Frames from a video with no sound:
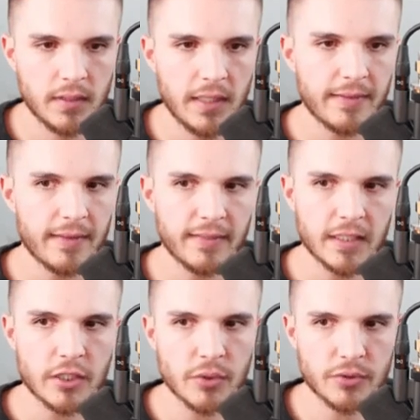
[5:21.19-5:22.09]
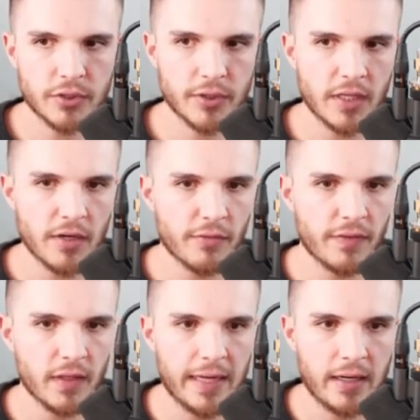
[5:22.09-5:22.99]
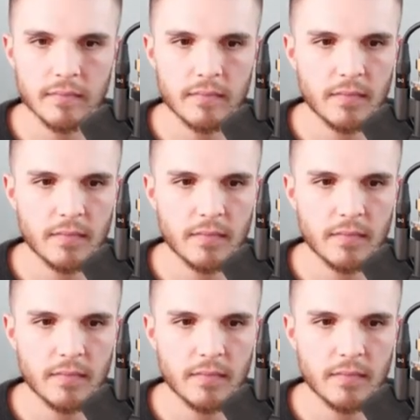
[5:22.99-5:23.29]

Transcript: that the user can fill out.